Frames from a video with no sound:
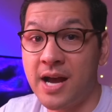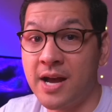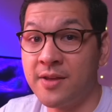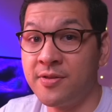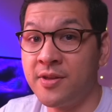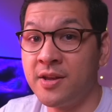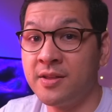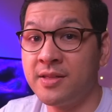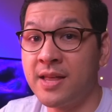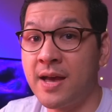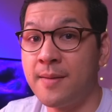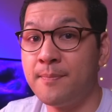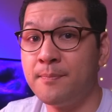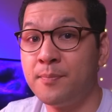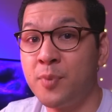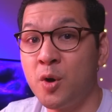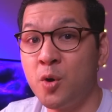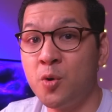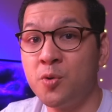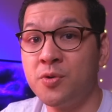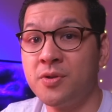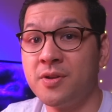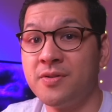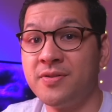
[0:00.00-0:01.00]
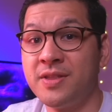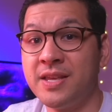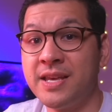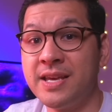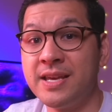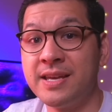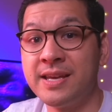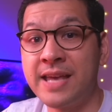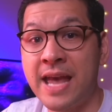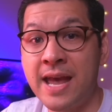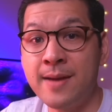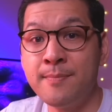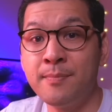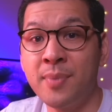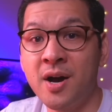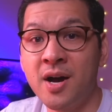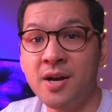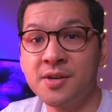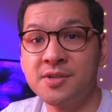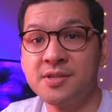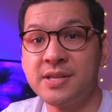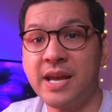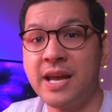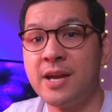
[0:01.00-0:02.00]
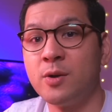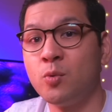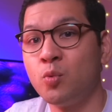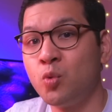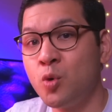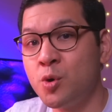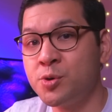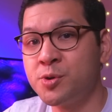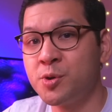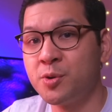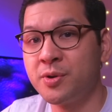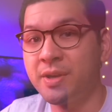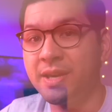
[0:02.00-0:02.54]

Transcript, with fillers: I think that both the Gamebox and Woozle